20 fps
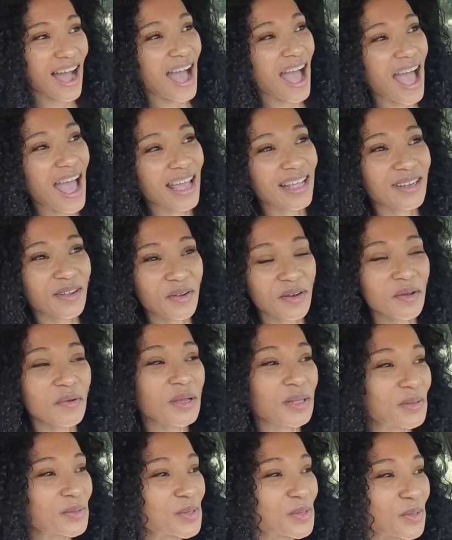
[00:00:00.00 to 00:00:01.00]
I don't know
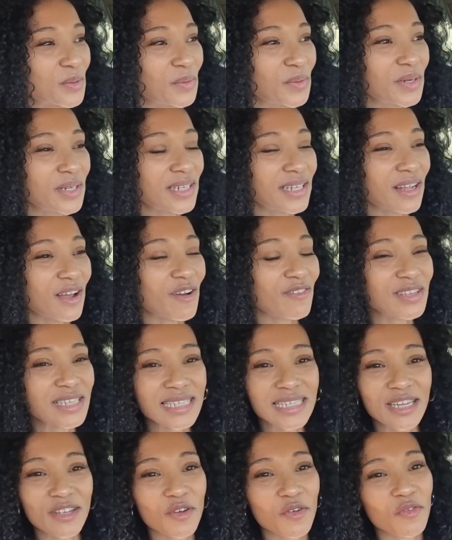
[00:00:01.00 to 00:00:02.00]
where to start.
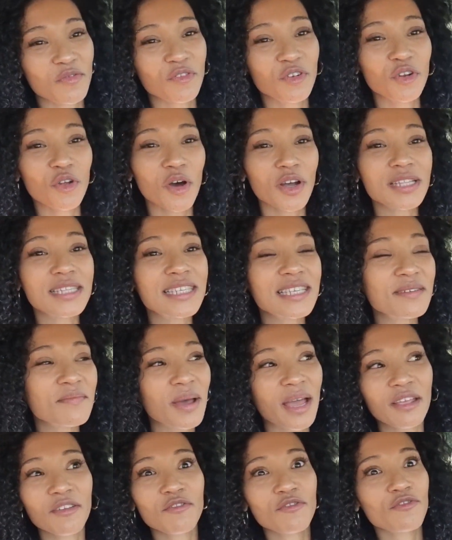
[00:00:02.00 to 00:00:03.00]
Obviously, you've not seen
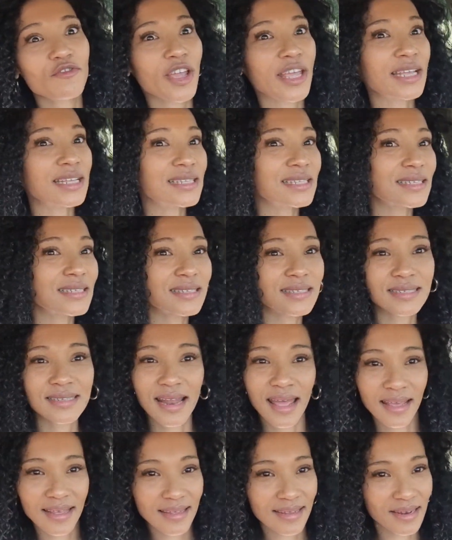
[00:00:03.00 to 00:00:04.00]
my face
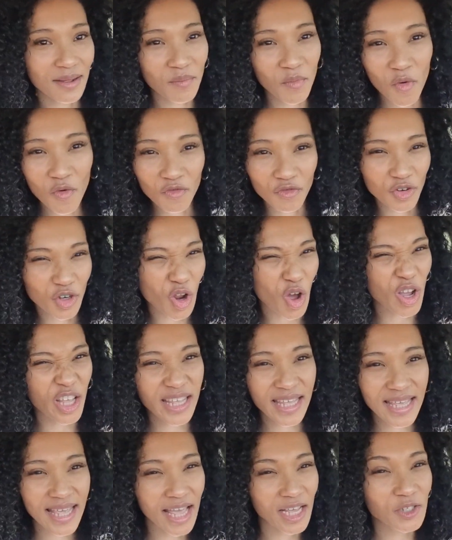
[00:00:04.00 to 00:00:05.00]
like in a more
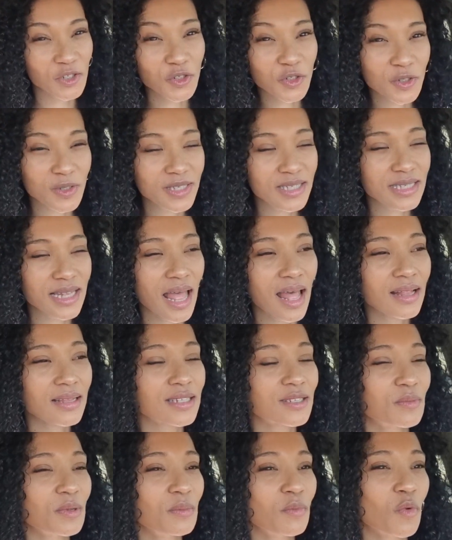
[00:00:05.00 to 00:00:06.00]
vloggy, casual style.
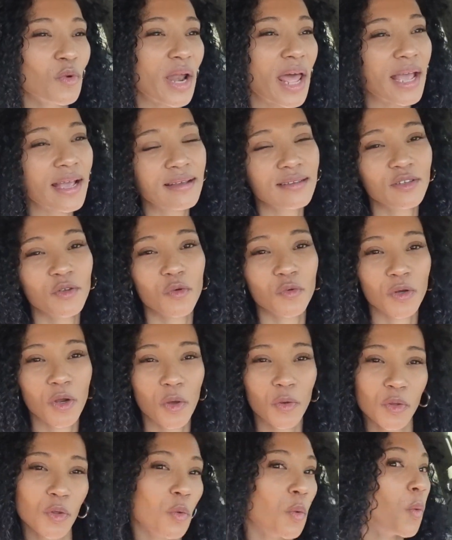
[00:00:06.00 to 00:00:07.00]
It's been more like, you
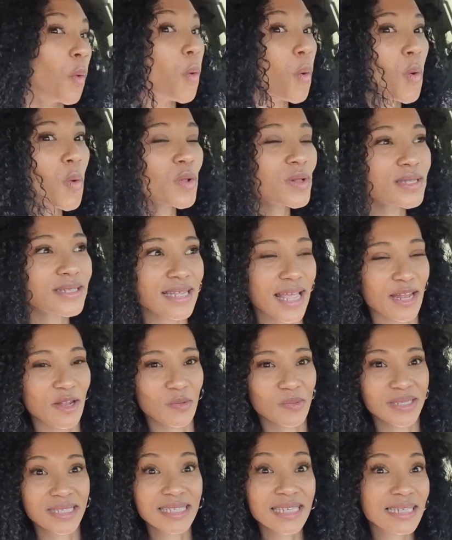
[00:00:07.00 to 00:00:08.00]
know, your walls and
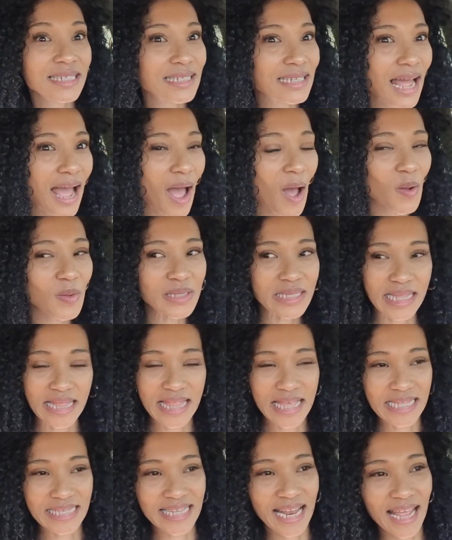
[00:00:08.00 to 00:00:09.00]
your sit downs and
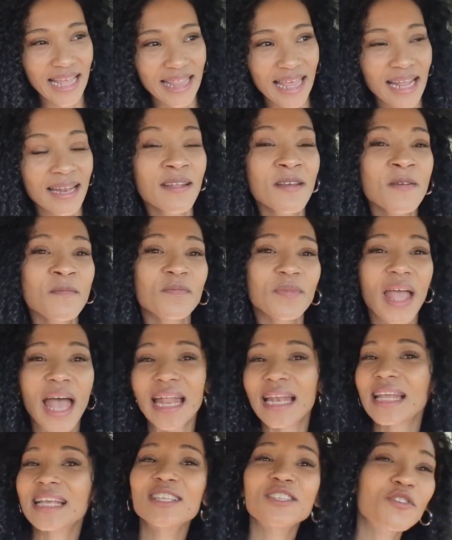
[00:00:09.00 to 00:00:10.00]
things like that.
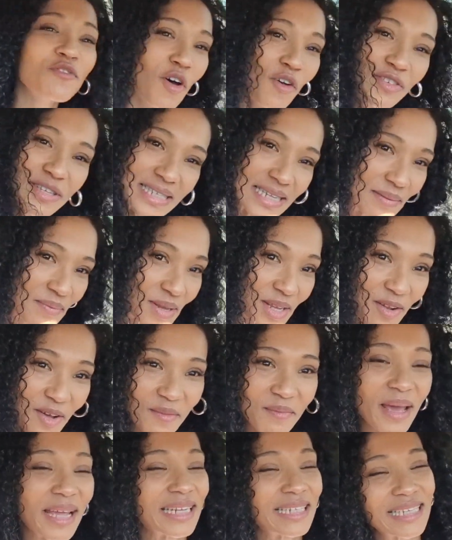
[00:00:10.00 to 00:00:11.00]
Unless you've obviously been
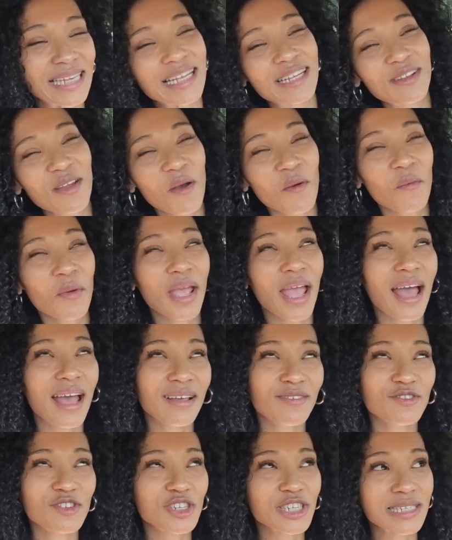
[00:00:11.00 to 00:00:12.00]
on my TikTok where
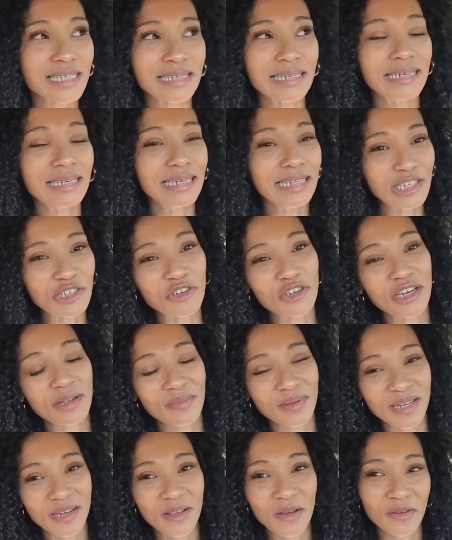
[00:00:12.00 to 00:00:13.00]
I've just literally
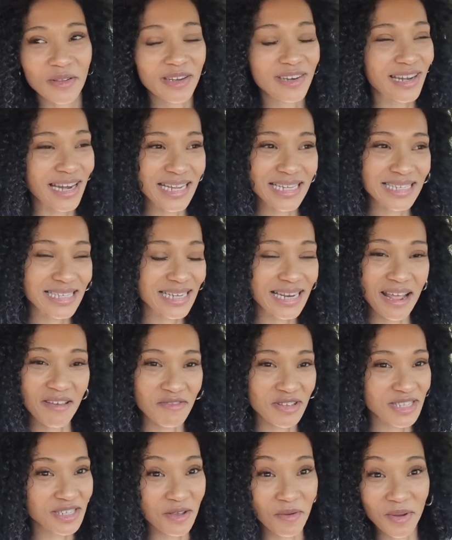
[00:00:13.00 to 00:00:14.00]
been going crazy and
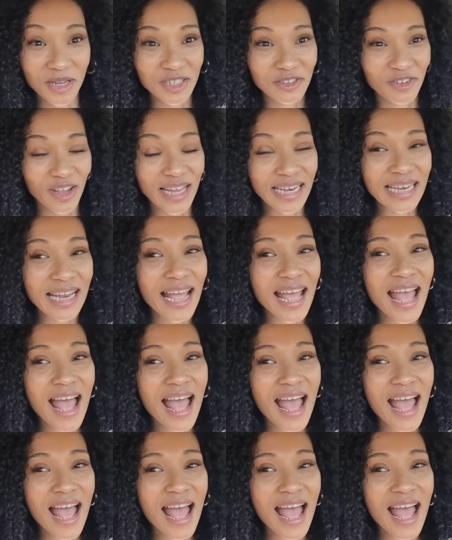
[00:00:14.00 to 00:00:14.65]
having so much fun.